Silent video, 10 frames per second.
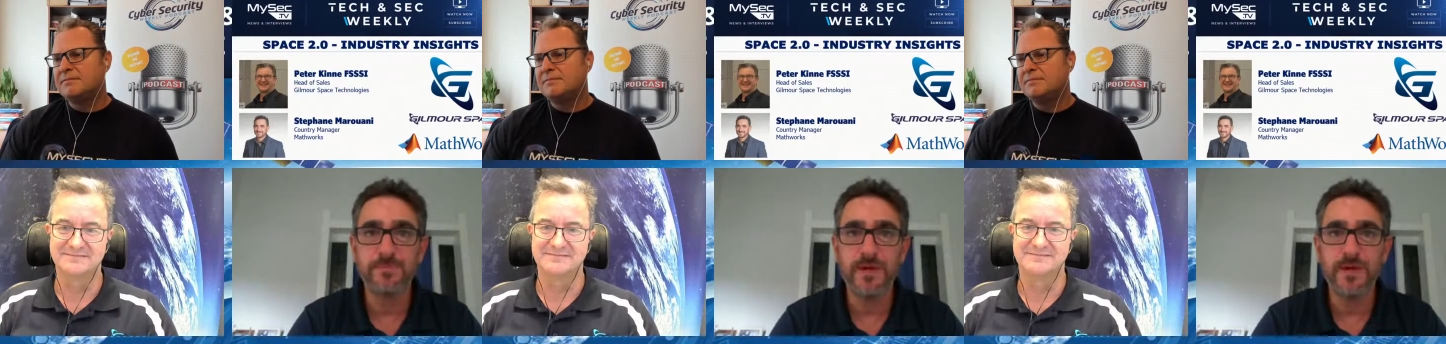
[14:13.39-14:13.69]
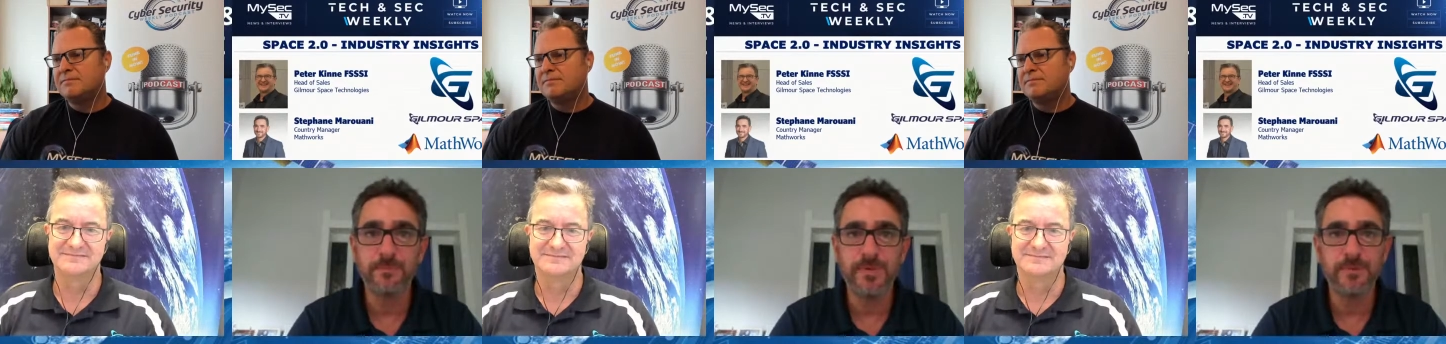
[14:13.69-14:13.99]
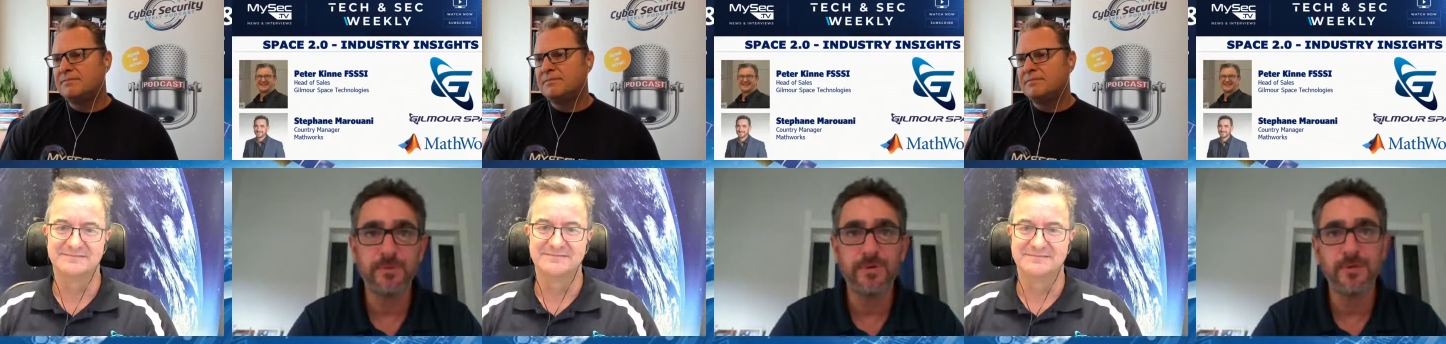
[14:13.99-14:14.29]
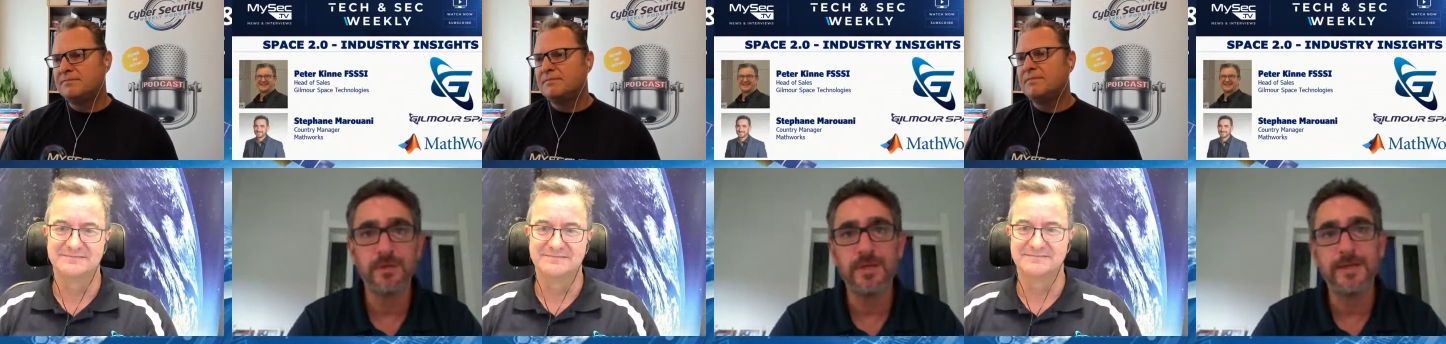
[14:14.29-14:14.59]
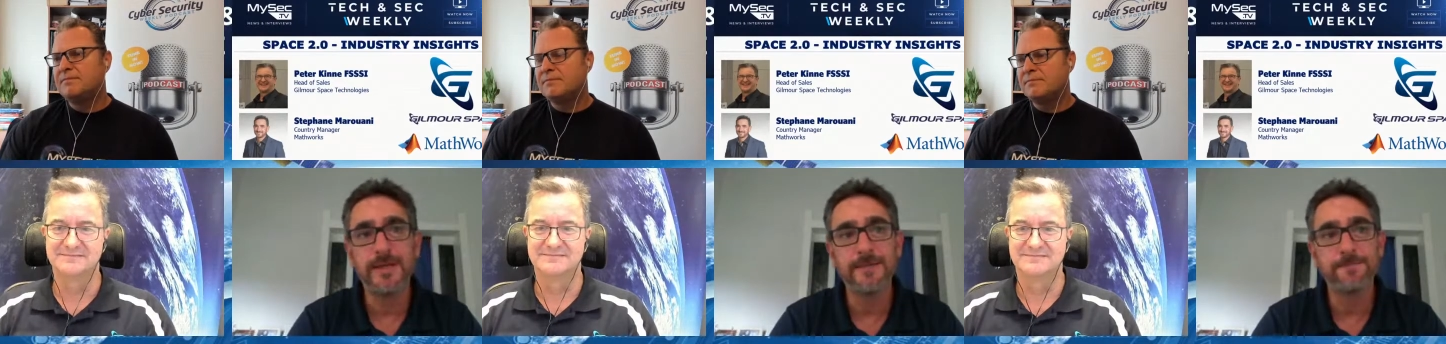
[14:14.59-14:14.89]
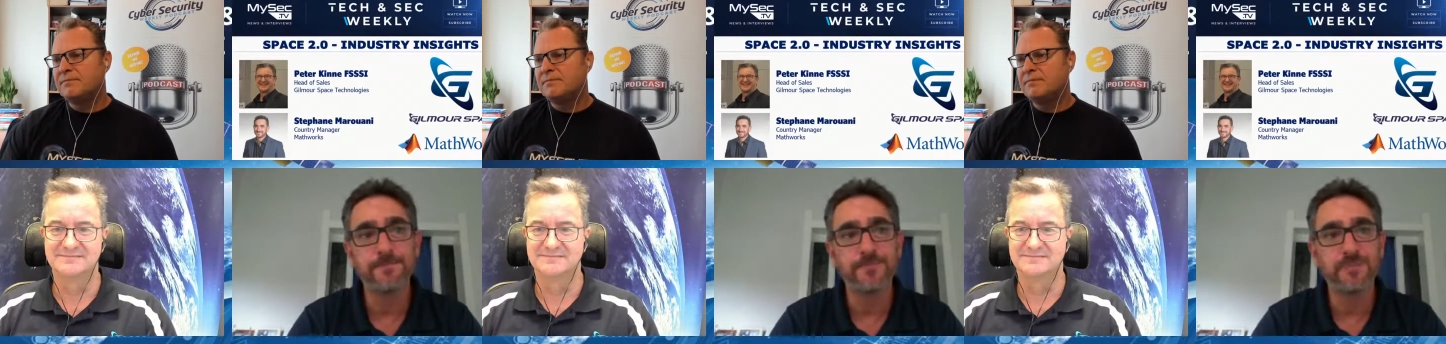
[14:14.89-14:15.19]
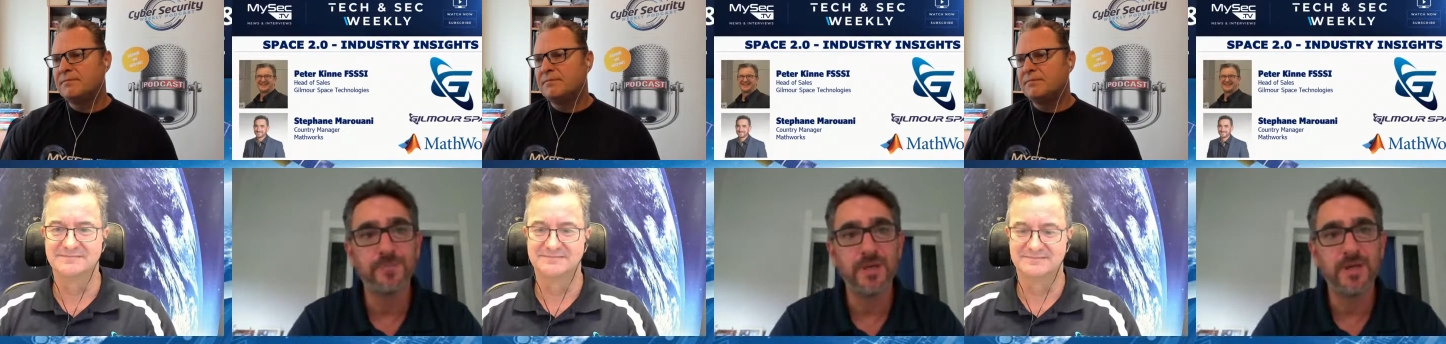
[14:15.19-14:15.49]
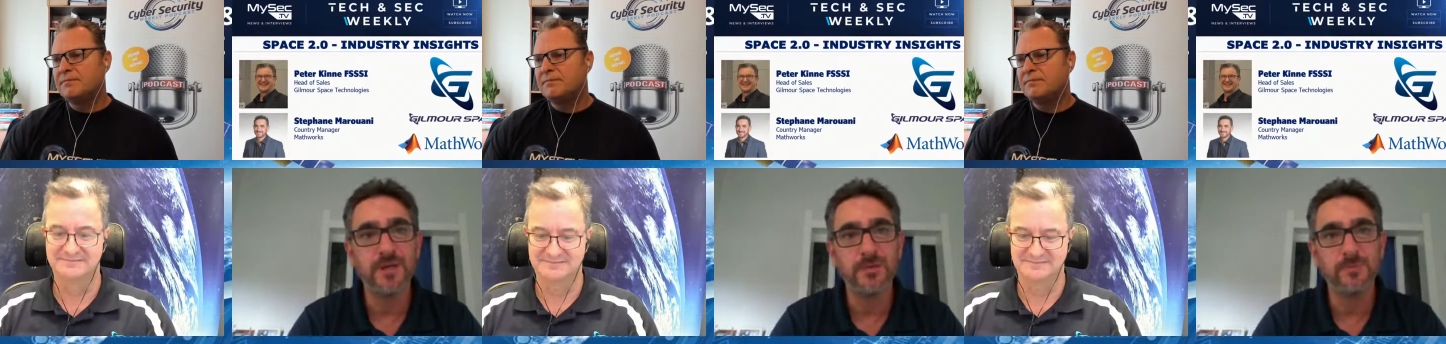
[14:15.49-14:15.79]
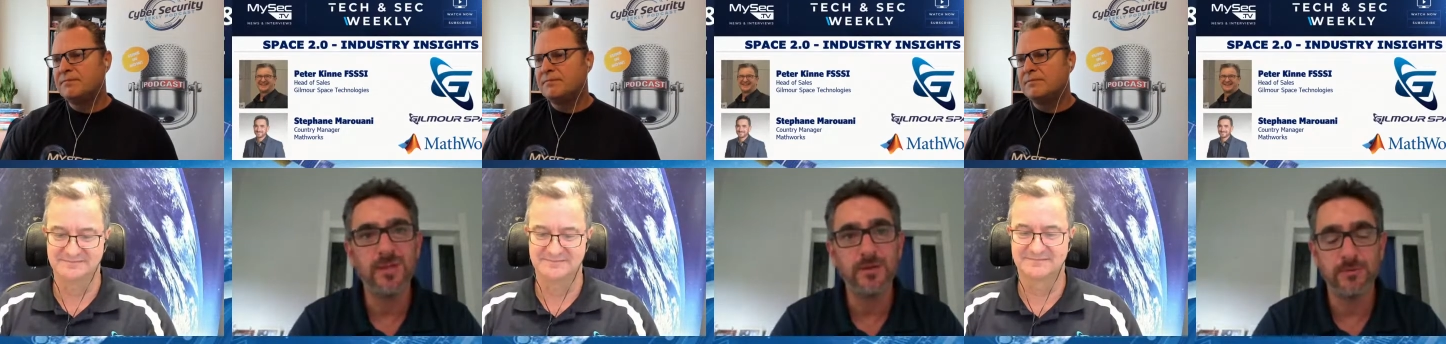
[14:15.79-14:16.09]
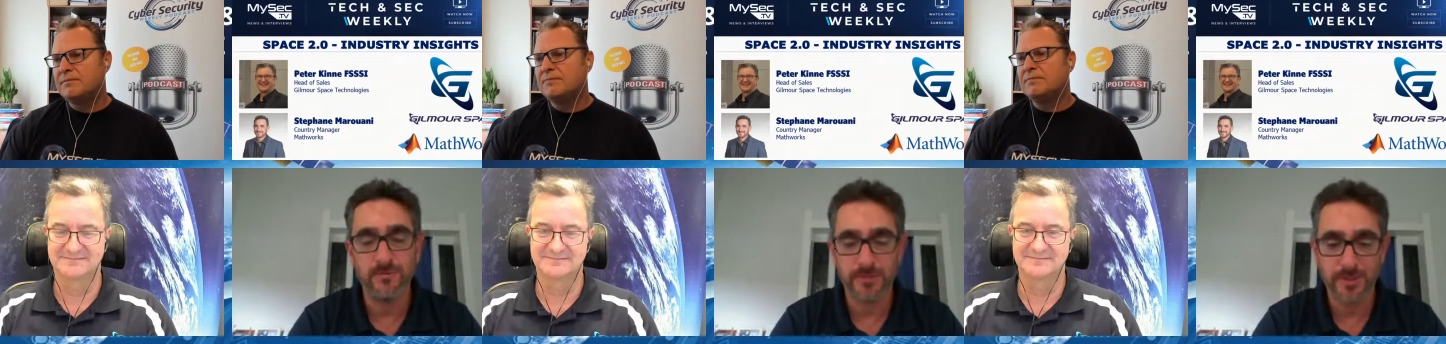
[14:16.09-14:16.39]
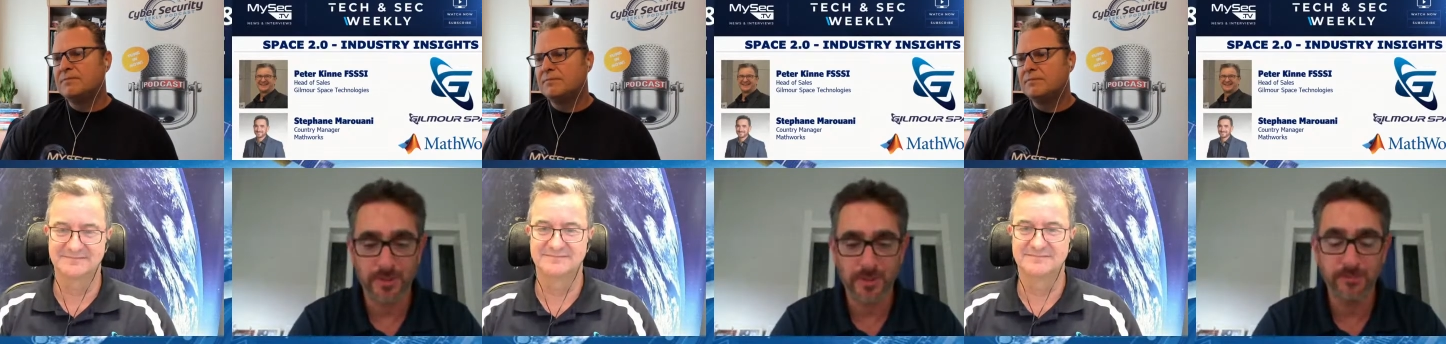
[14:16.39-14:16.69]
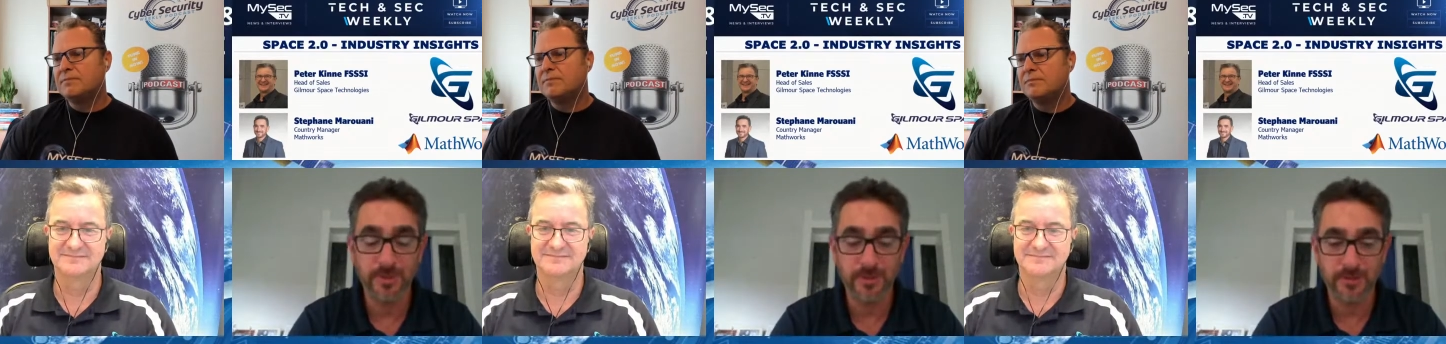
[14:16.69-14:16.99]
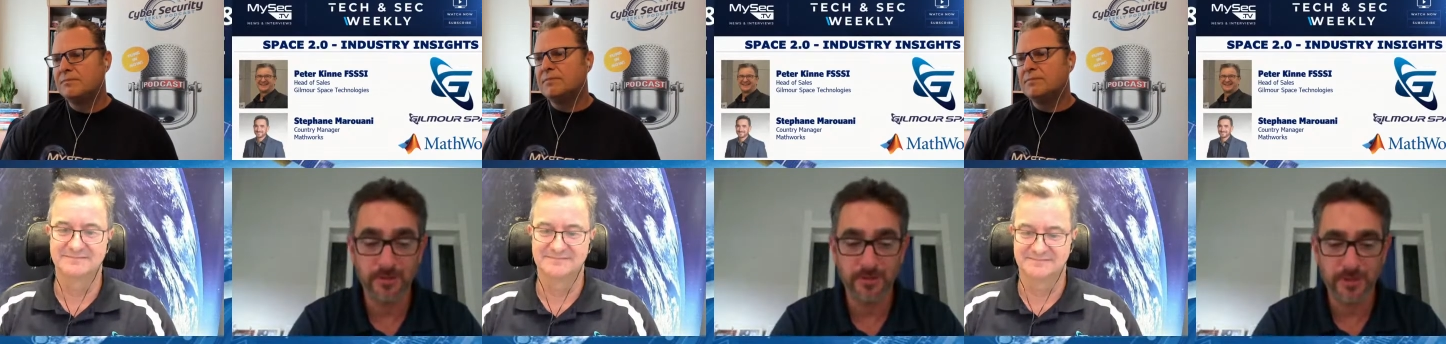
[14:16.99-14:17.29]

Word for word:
Speaker 1: uh, people um, and a million, uh, a billion